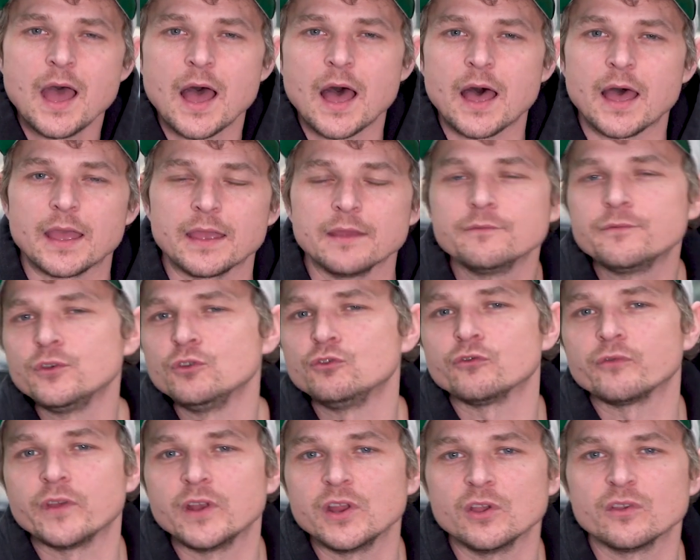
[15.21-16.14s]
Uh, in
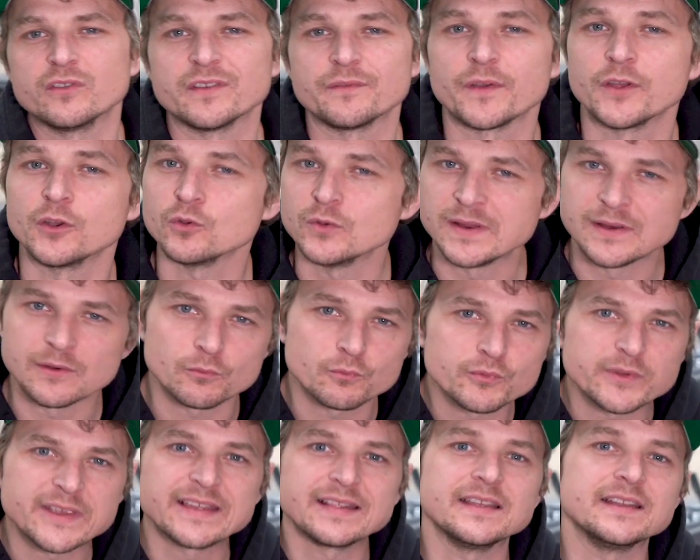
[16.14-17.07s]
future videos if I do need
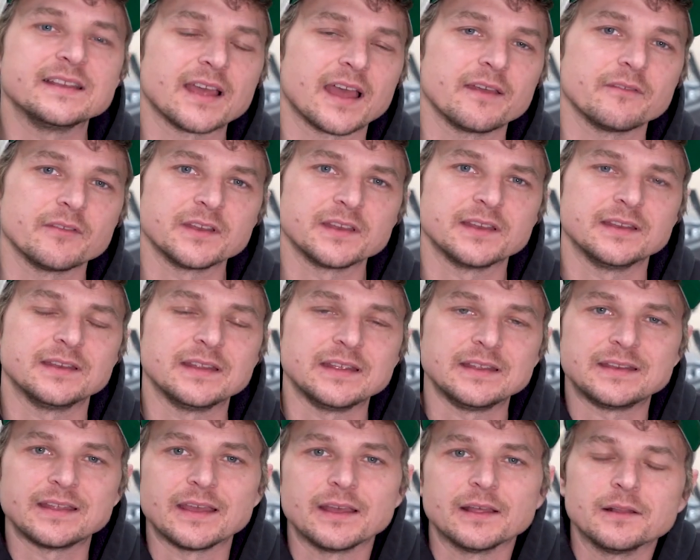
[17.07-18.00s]
to really dive into
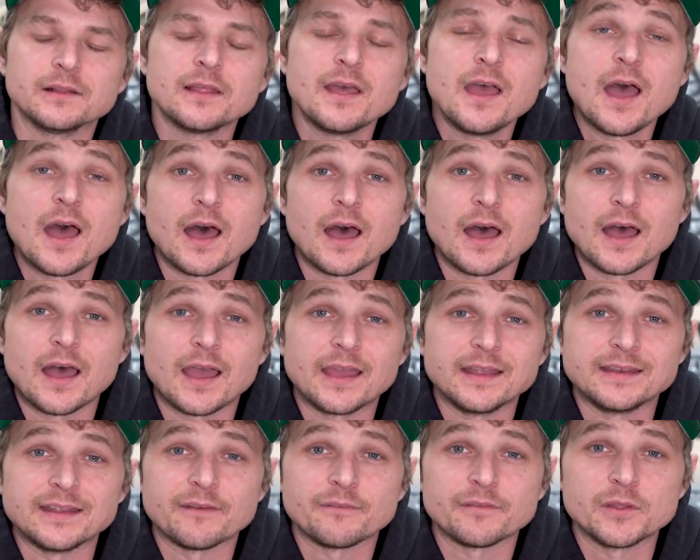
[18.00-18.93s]
detail, uh,
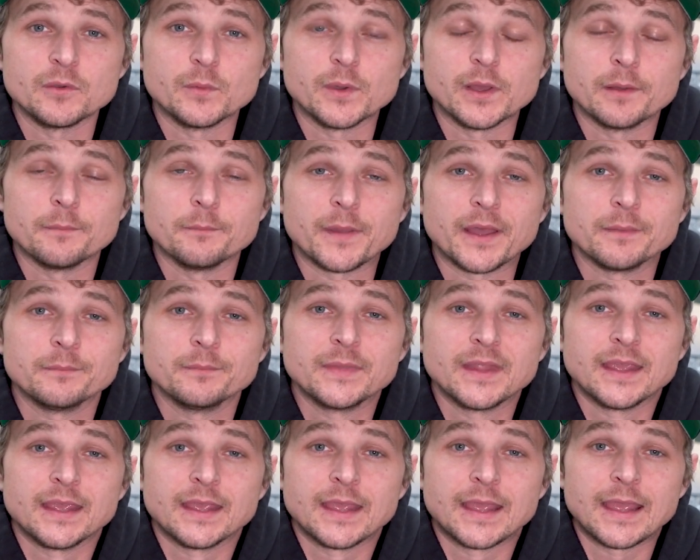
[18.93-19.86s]
I definitely will. But
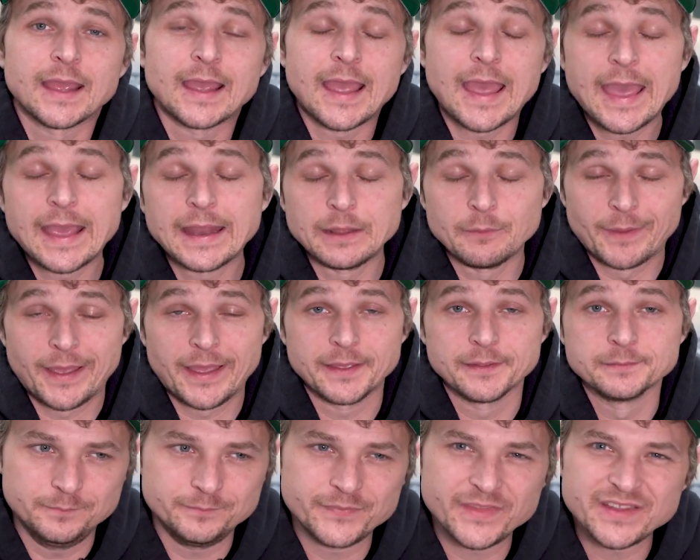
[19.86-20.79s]

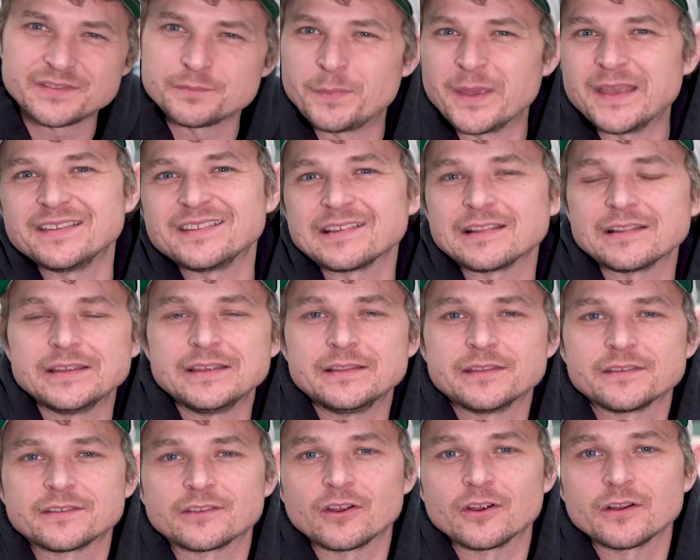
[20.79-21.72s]
anyway, this is basically
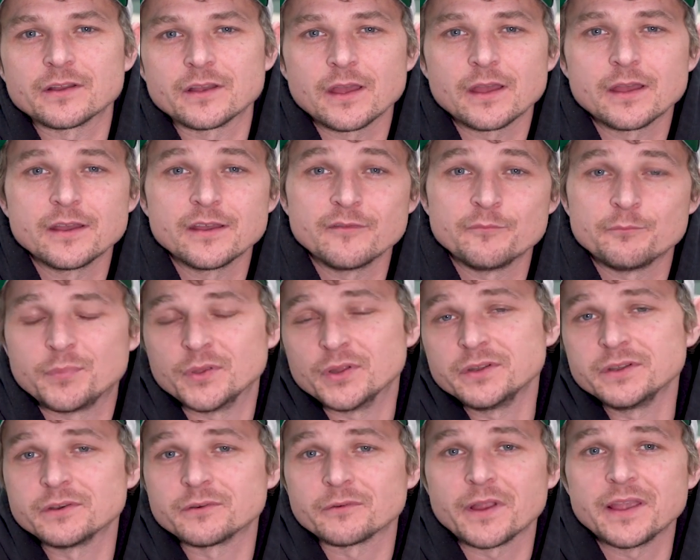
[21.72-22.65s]
the start of
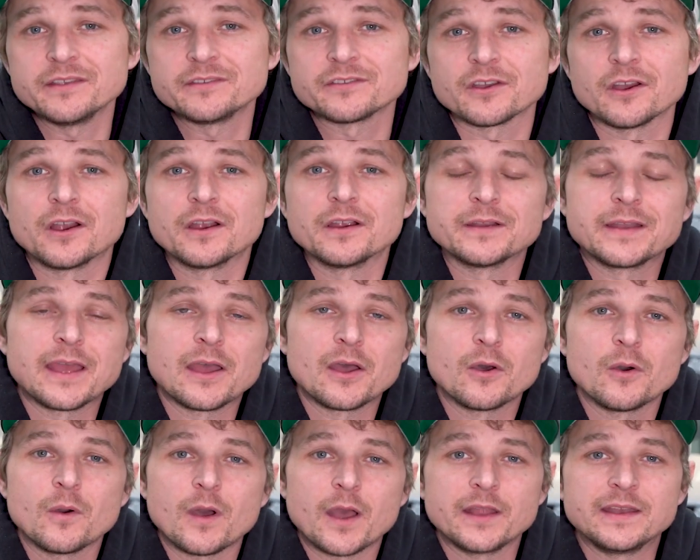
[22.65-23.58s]
building a race car.
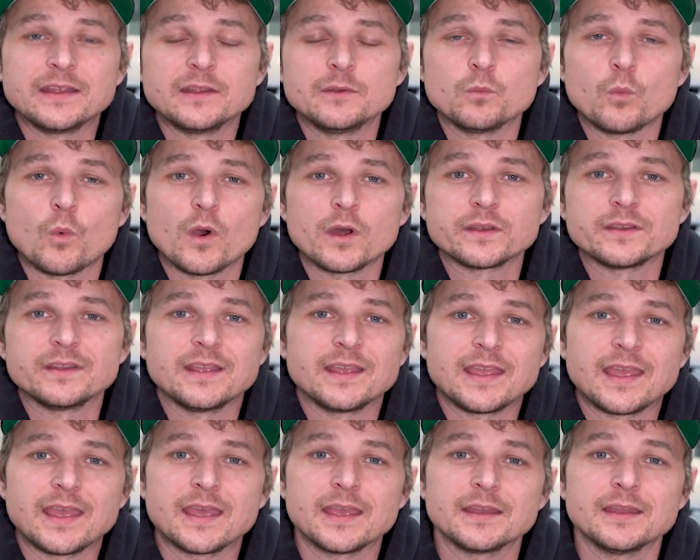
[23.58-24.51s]
Now I did want to
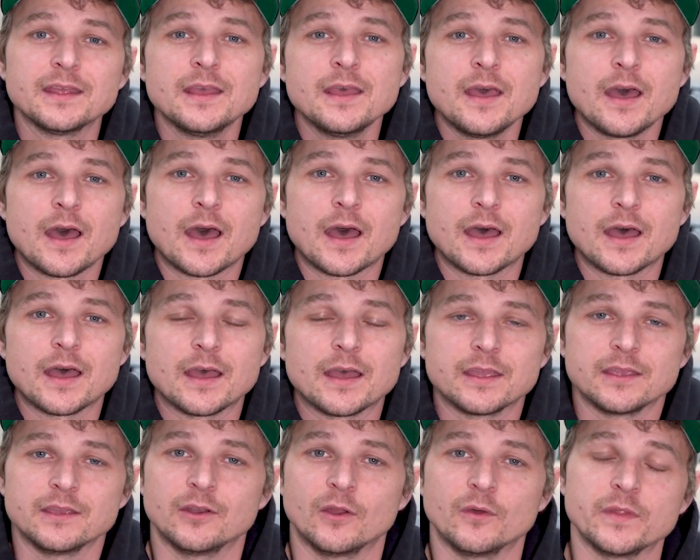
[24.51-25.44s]
get,
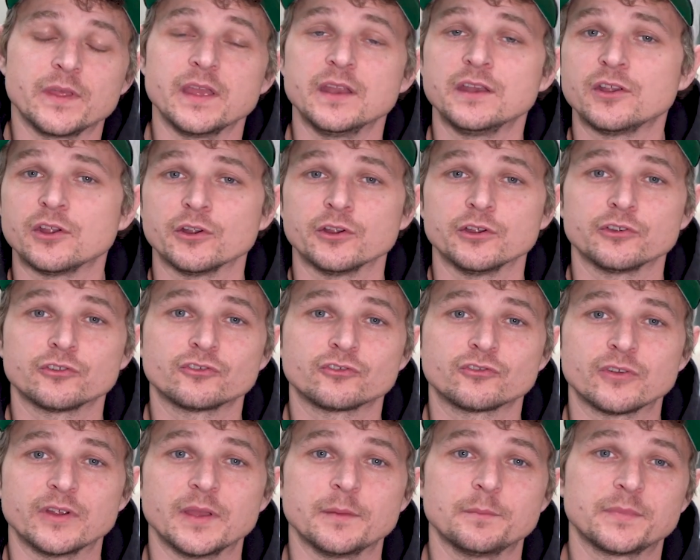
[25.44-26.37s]
uh, you know, the interior
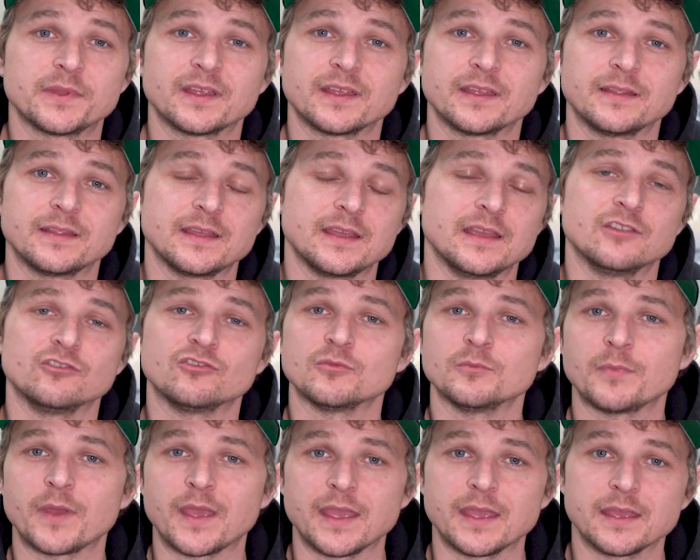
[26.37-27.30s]
stripped, the
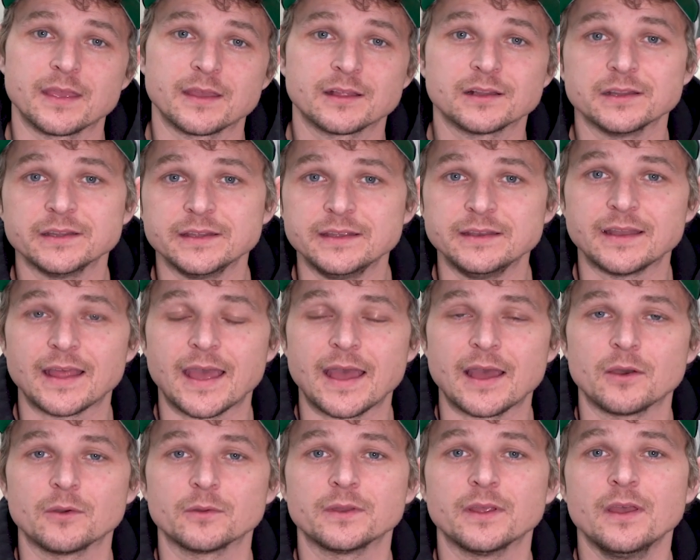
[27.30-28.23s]
engine bay cleaned
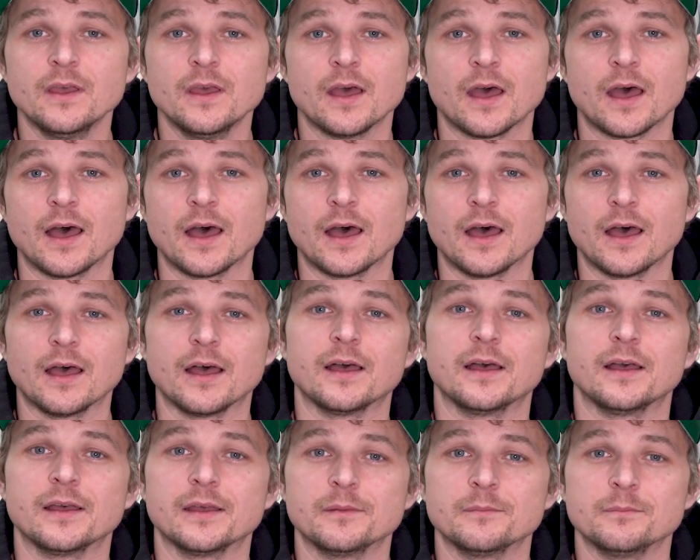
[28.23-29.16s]
out,
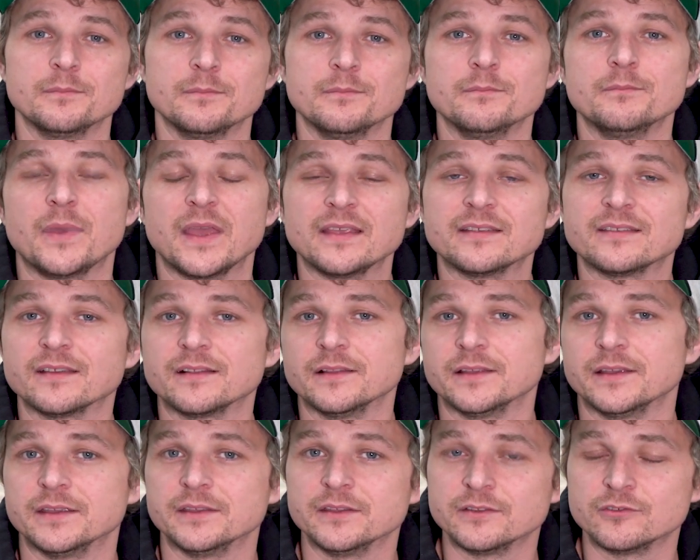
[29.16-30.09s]
uh,
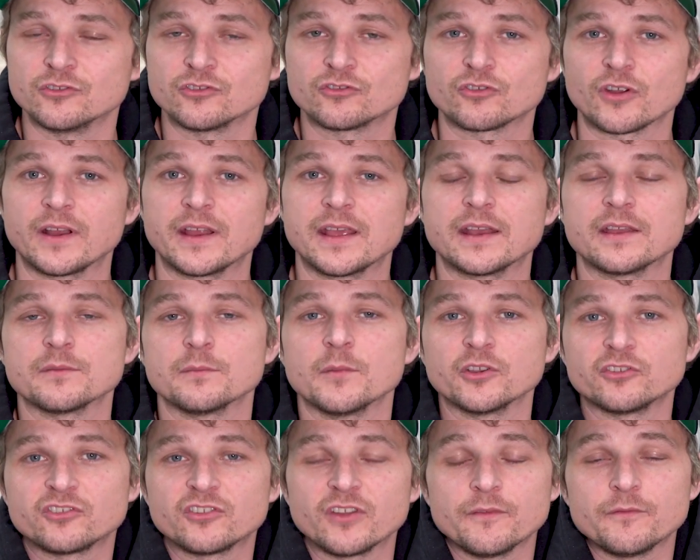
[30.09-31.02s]
basically just try to get as
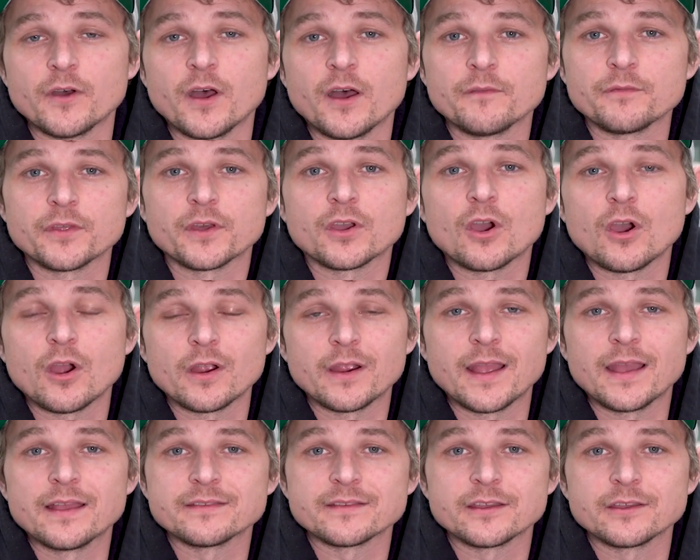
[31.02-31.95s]
much stuff off the car
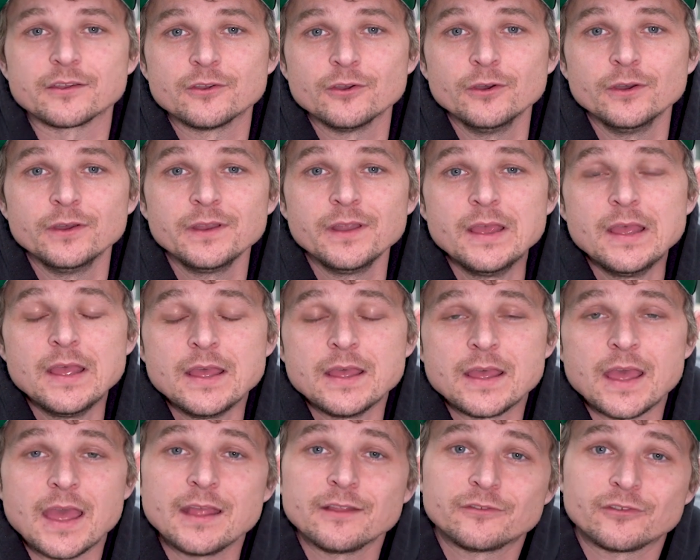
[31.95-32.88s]
as I could.
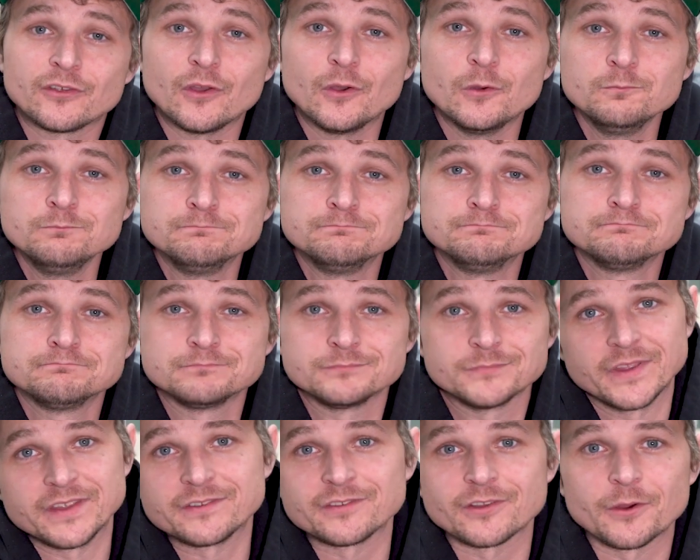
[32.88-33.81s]
And so
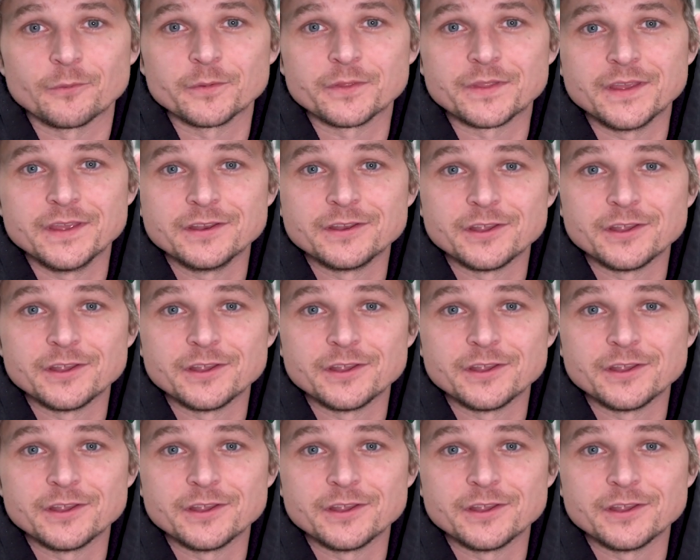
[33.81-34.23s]
let's start with the